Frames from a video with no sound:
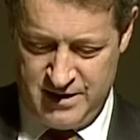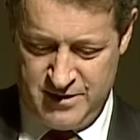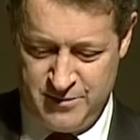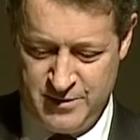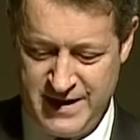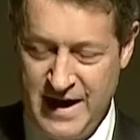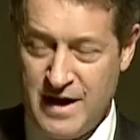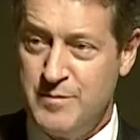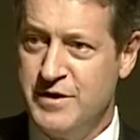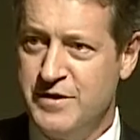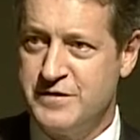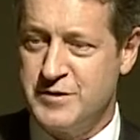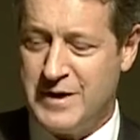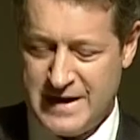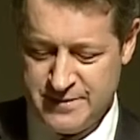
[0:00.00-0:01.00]
We now
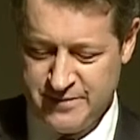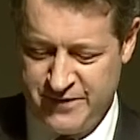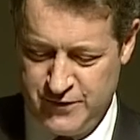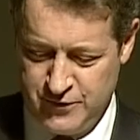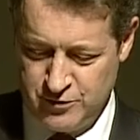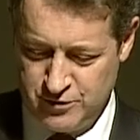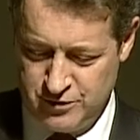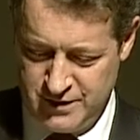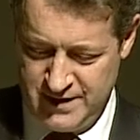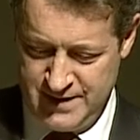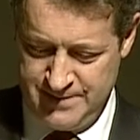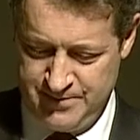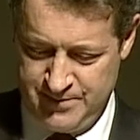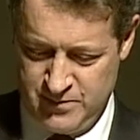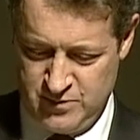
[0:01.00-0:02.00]
move to item 4,
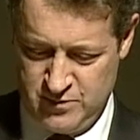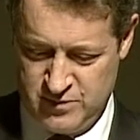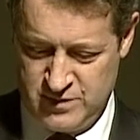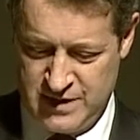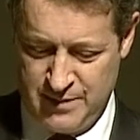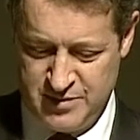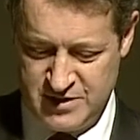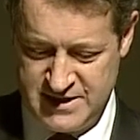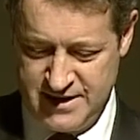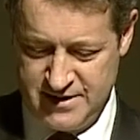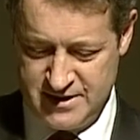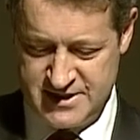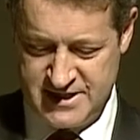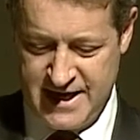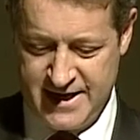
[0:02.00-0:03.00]
where I present
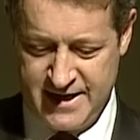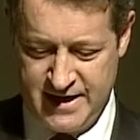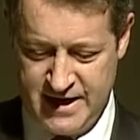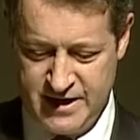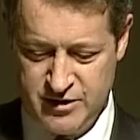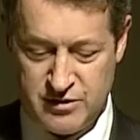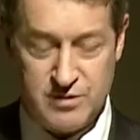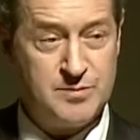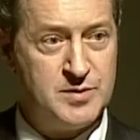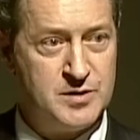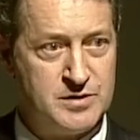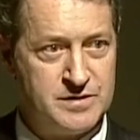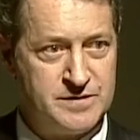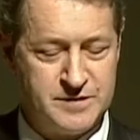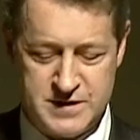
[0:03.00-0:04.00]
the SACA Annual
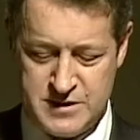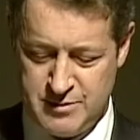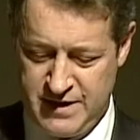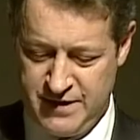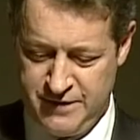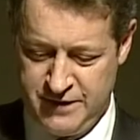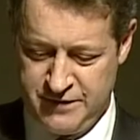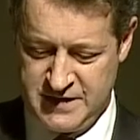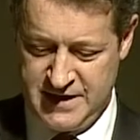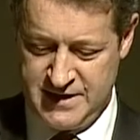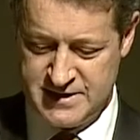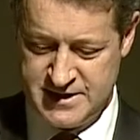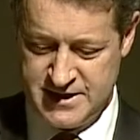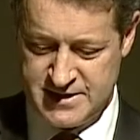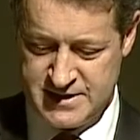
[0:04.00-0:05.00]
Report for
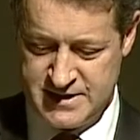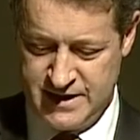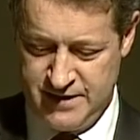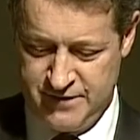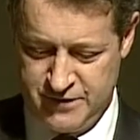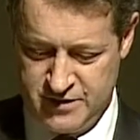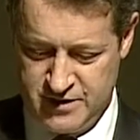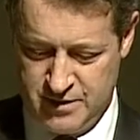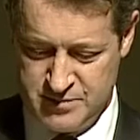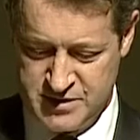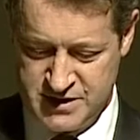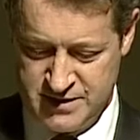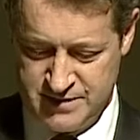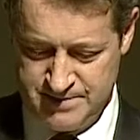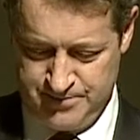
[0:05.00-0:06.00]
2015-16 for
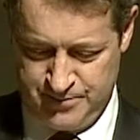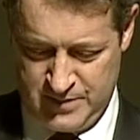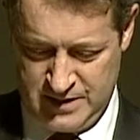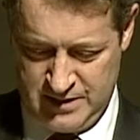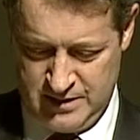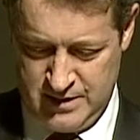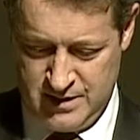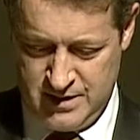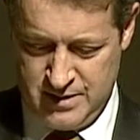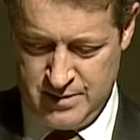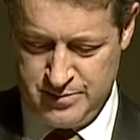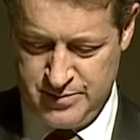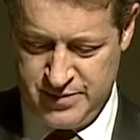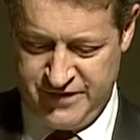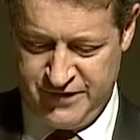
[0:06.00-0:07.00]
adoption.
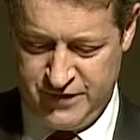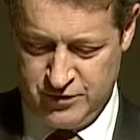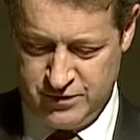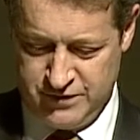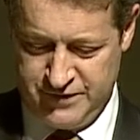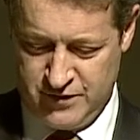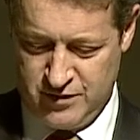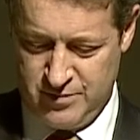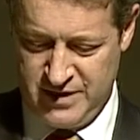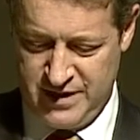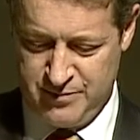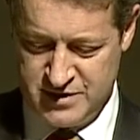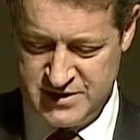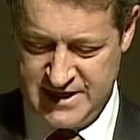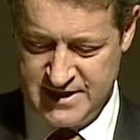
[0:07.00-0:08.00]
Before formally
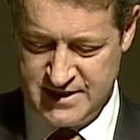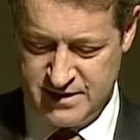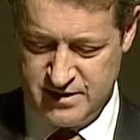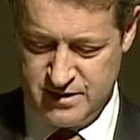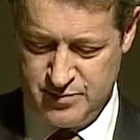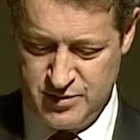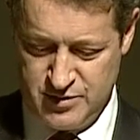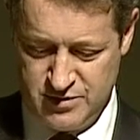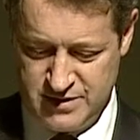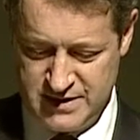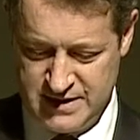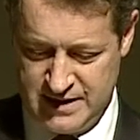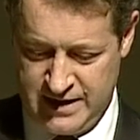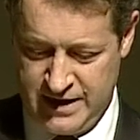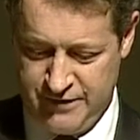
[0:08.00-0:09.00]
presenting the report,
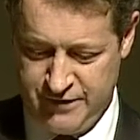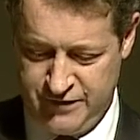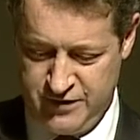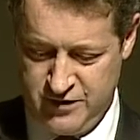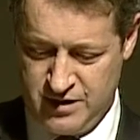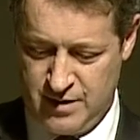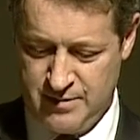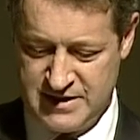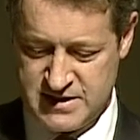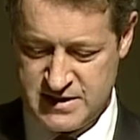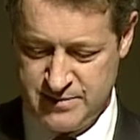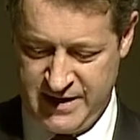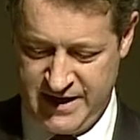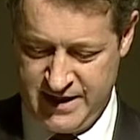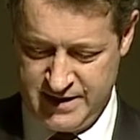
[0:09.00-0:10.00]
I have a few comments to
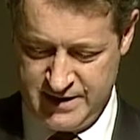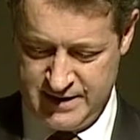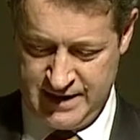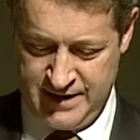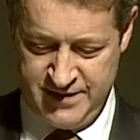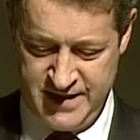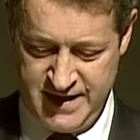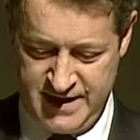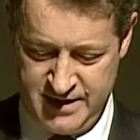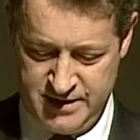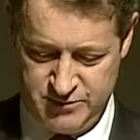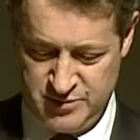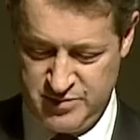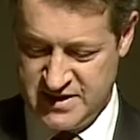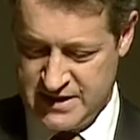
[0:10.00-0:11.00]
make, and then it
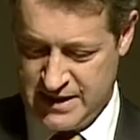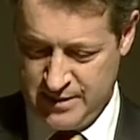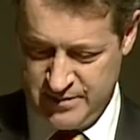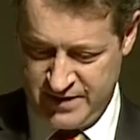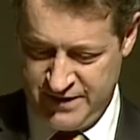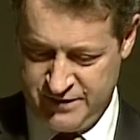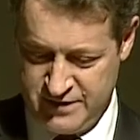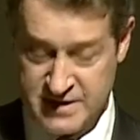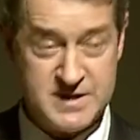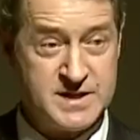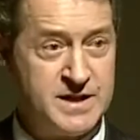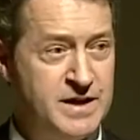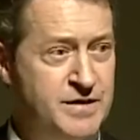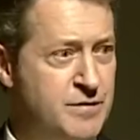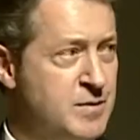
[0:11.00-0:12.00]
would be timely for us to
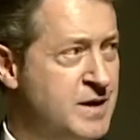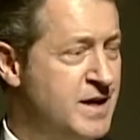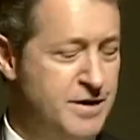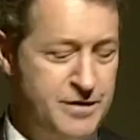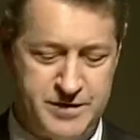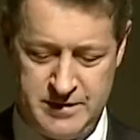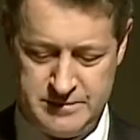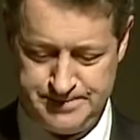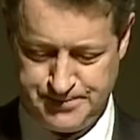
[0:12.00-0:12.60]
hear from Keith.